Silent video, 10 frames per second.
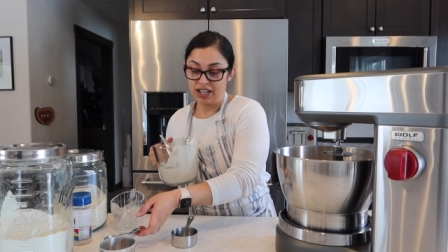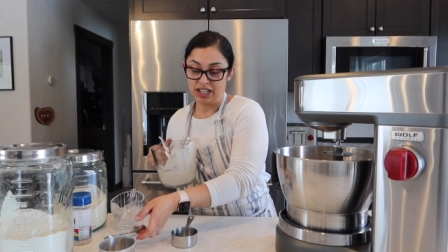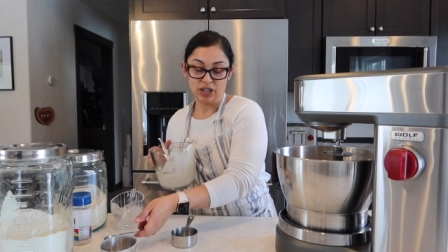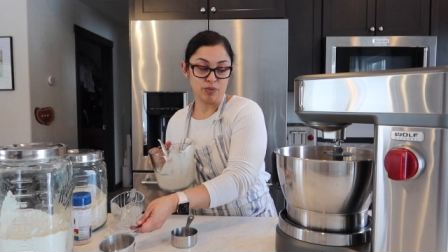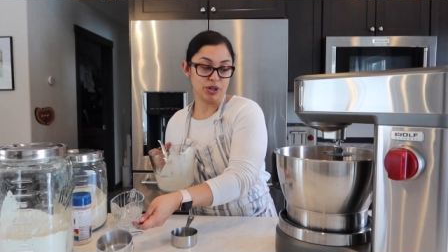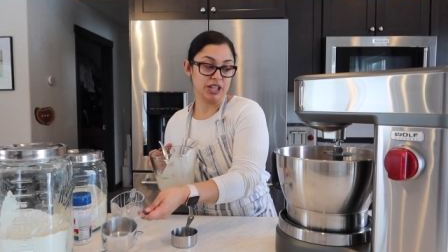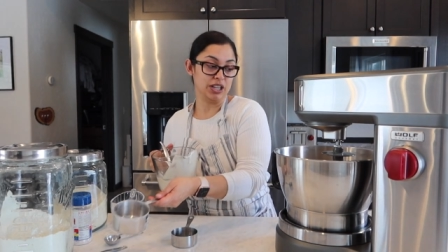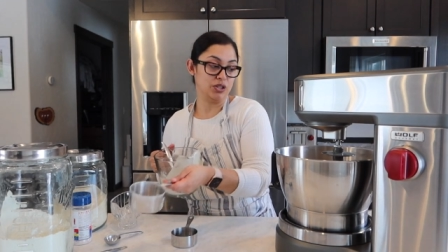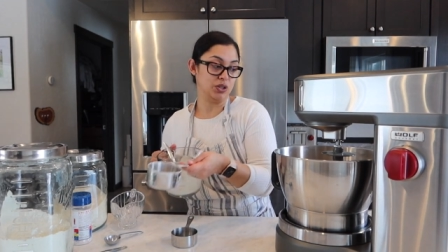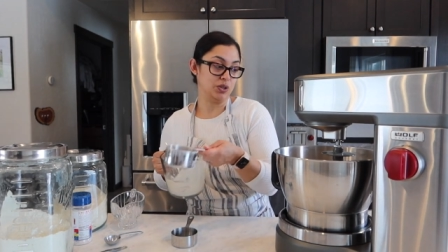And then we're
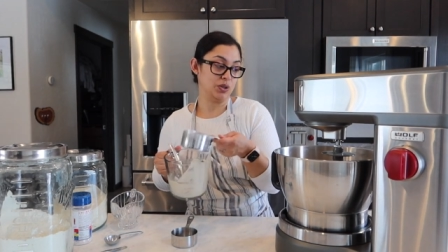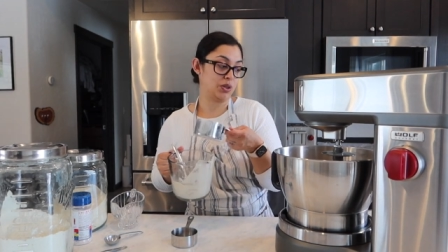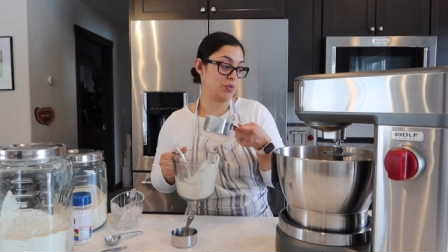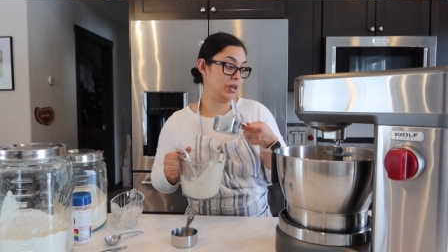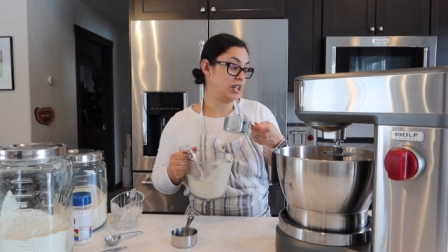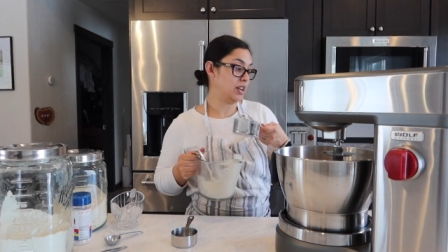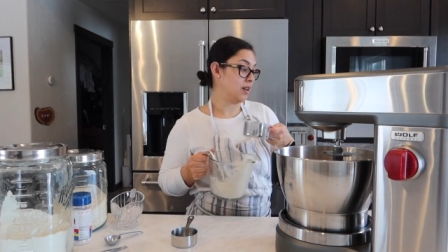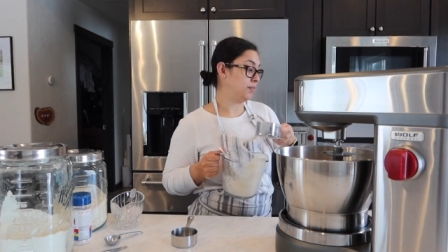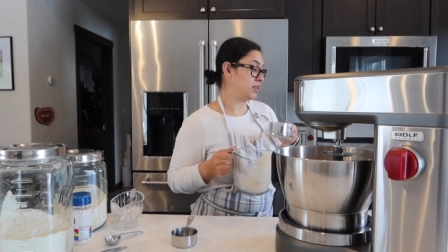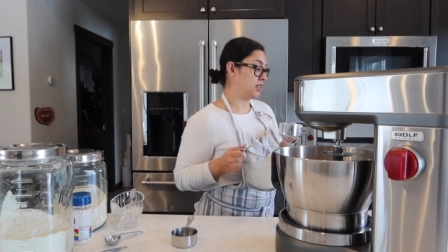gonna do 3
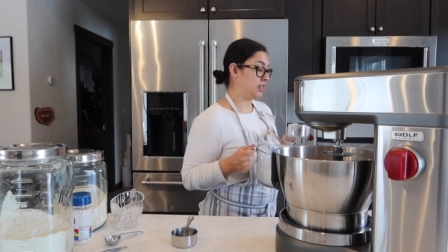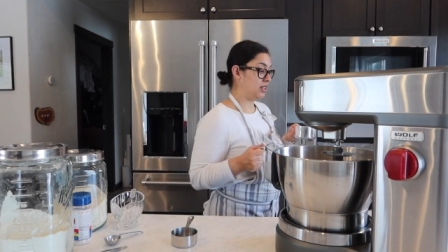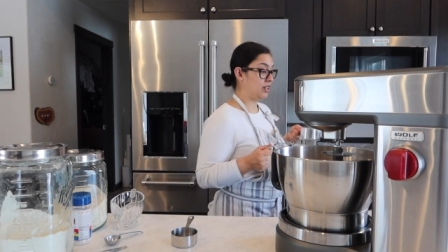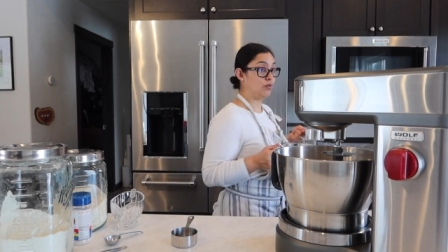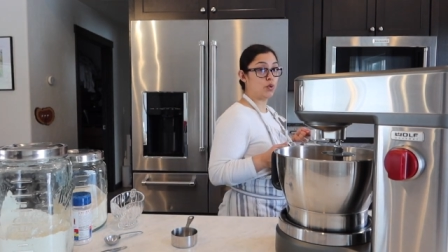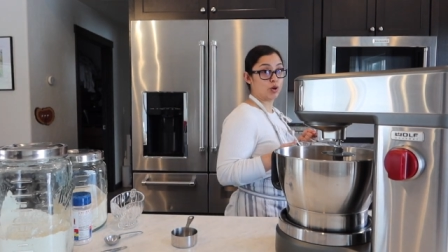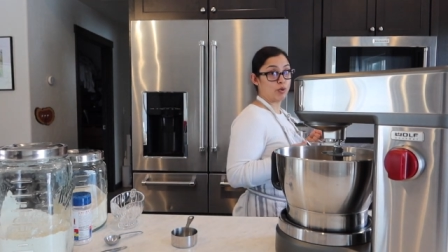cups of warm